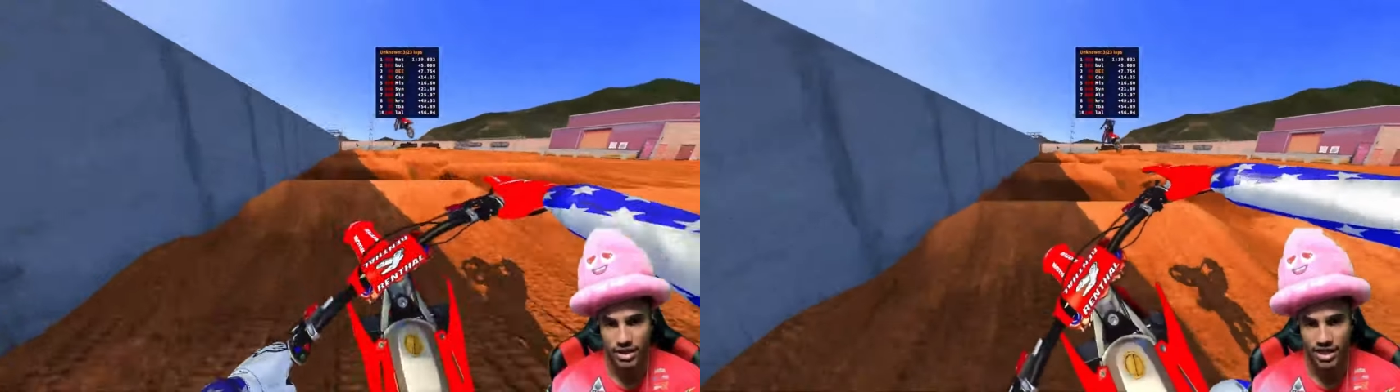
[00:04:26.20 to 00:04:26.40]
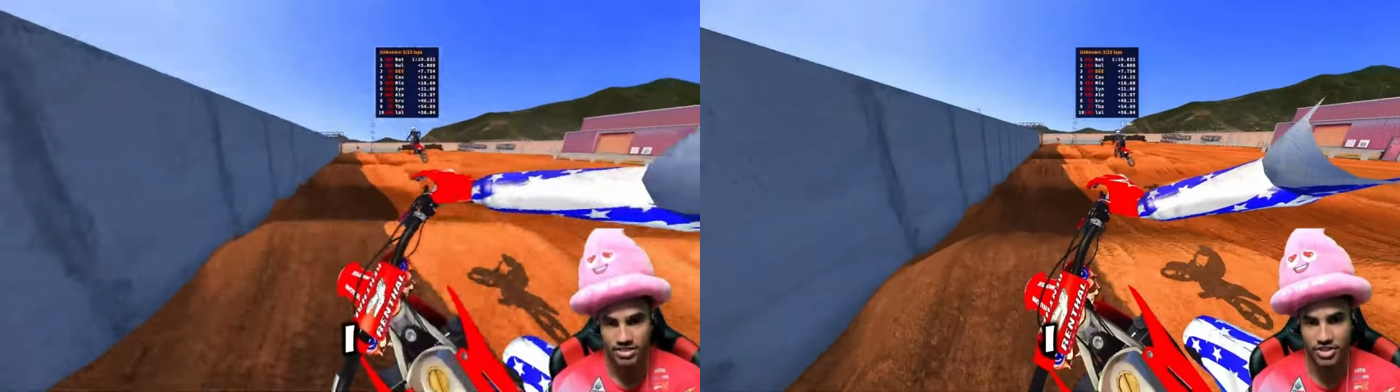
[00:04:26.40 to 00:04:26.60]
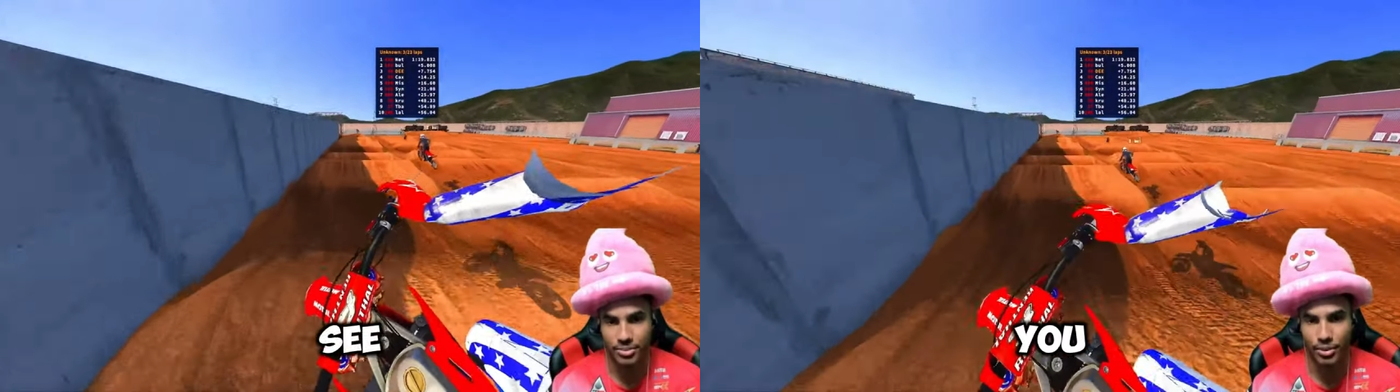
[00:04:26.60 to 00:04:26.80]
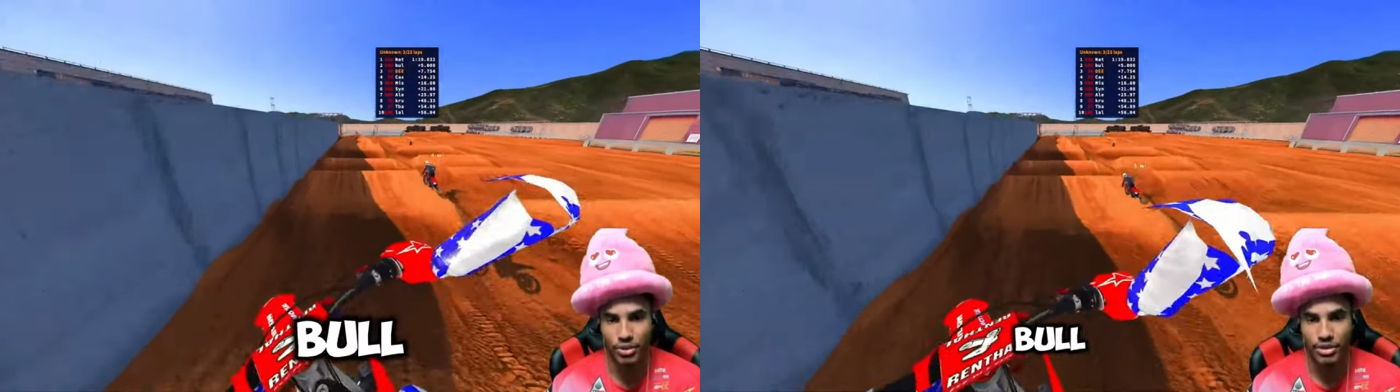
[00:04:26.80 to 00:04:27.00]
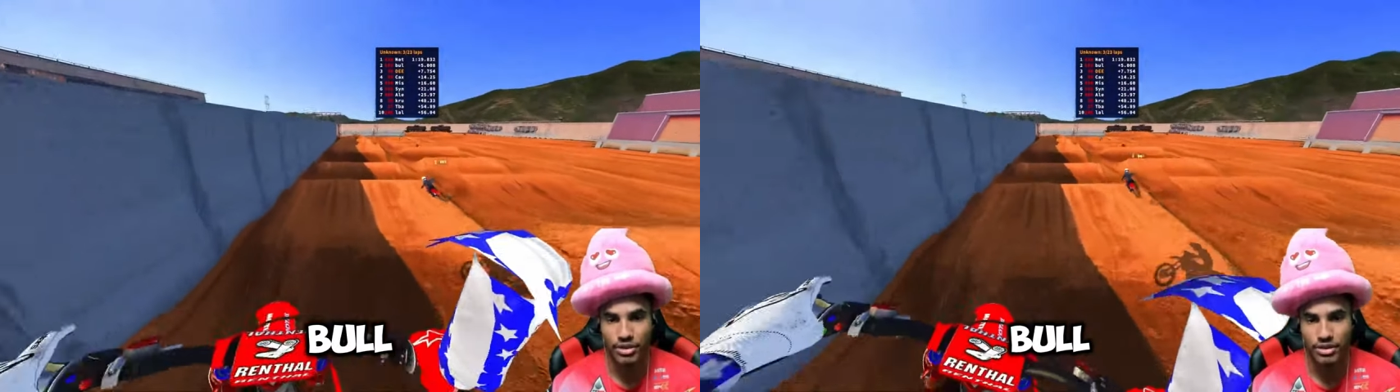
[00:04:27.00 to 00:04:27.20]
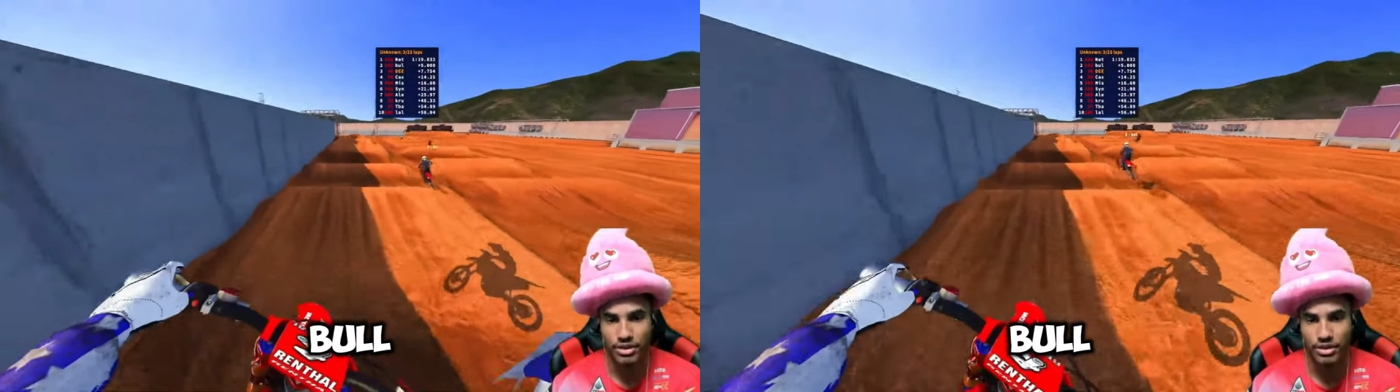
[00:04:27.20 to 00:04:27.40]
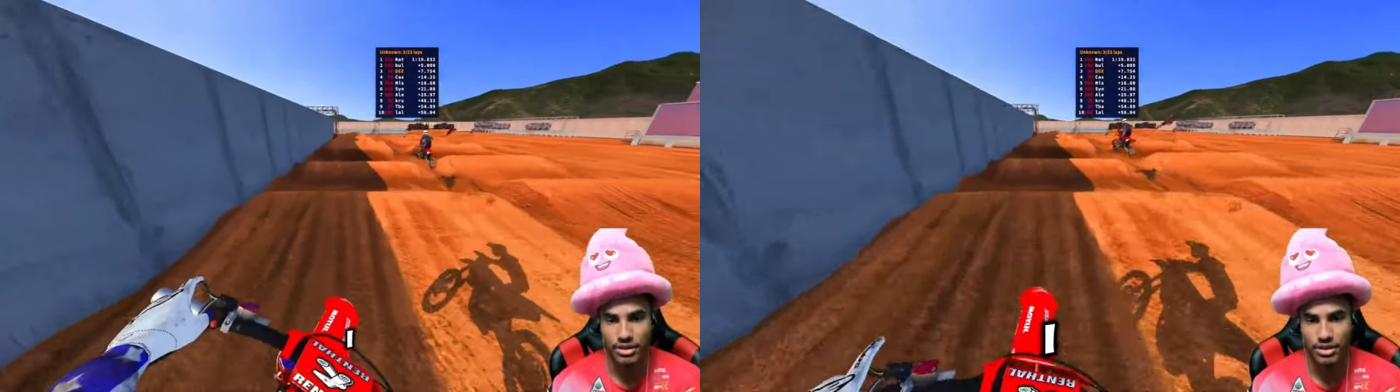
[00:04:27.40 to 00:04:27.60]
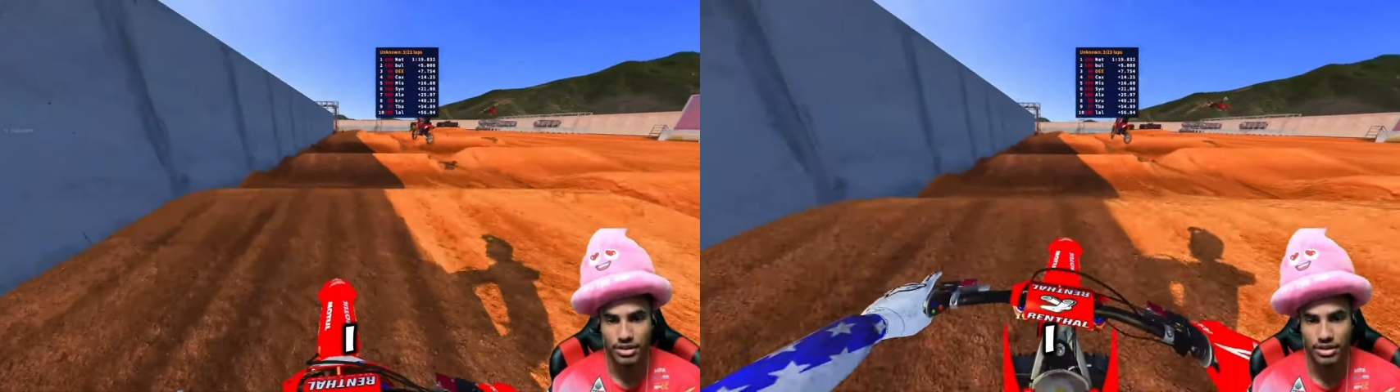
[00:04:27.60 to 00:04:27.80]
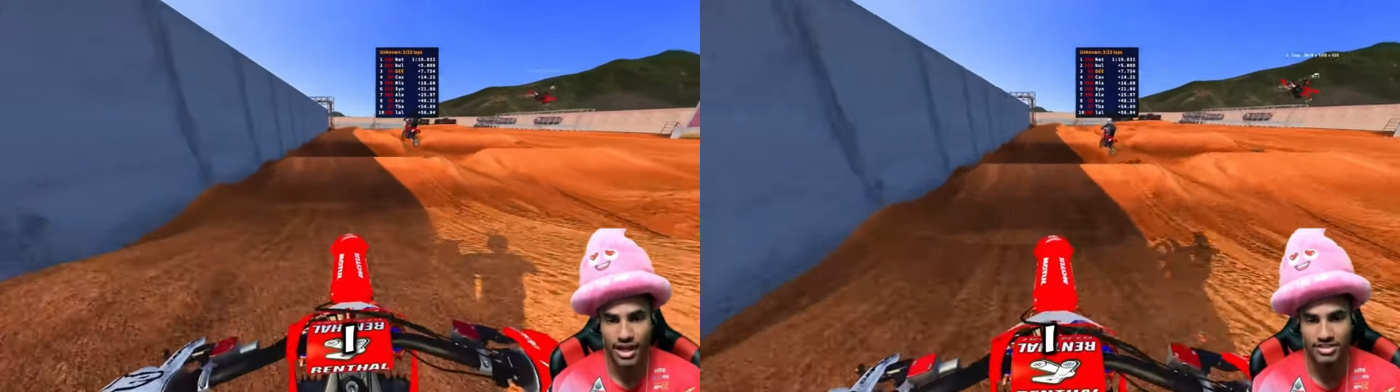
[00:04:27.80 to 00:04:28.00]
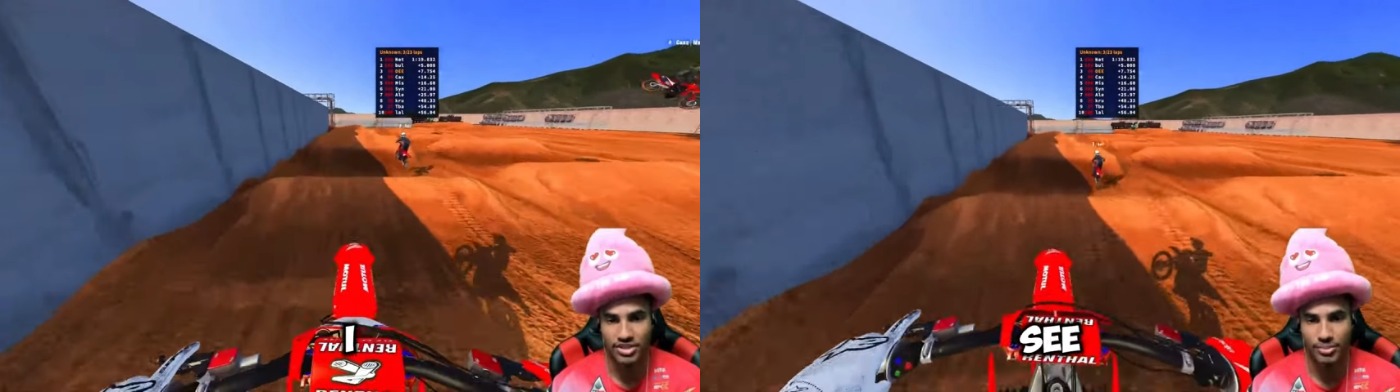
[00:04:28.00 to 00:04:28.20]
I see you, Bull.
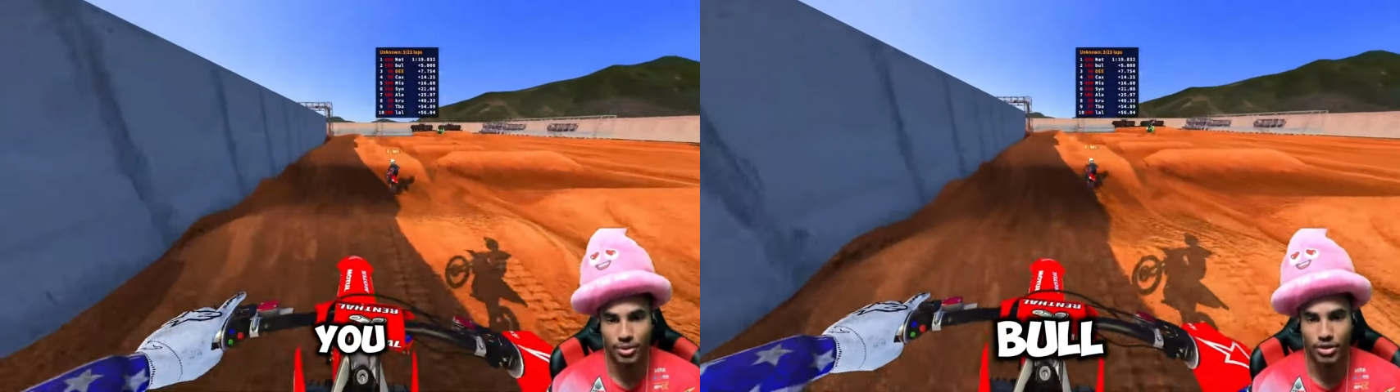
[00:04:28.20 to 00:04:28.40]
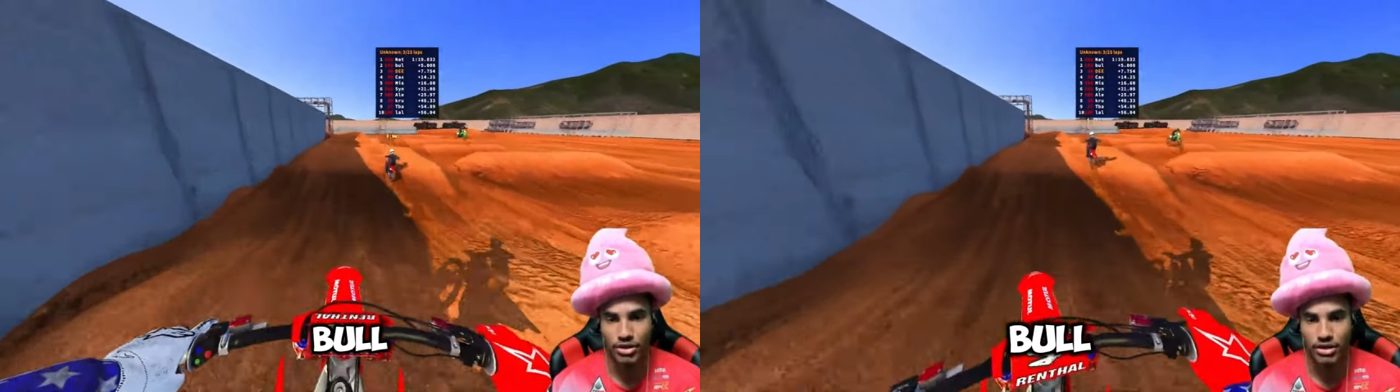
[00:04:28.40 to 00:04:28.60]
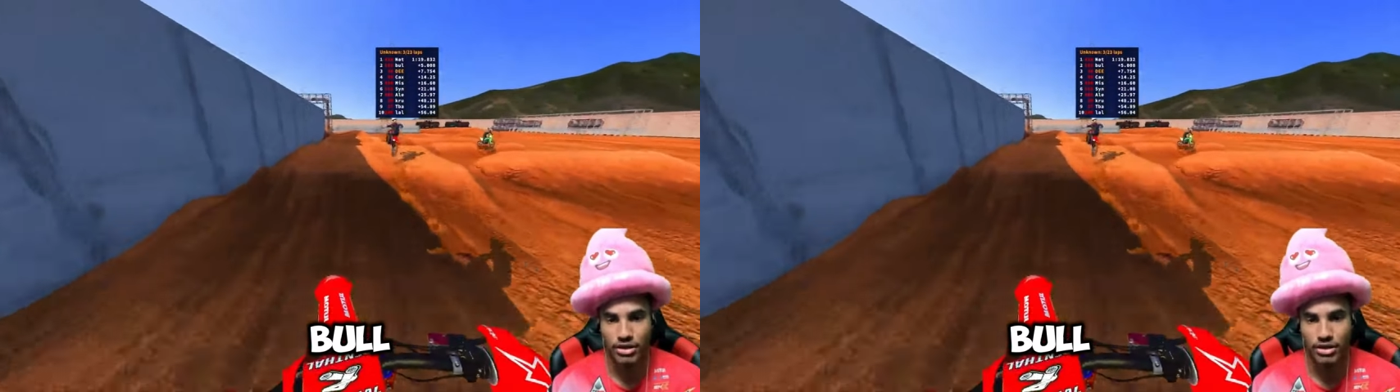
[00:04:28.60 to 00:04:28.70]
I see you, Bull.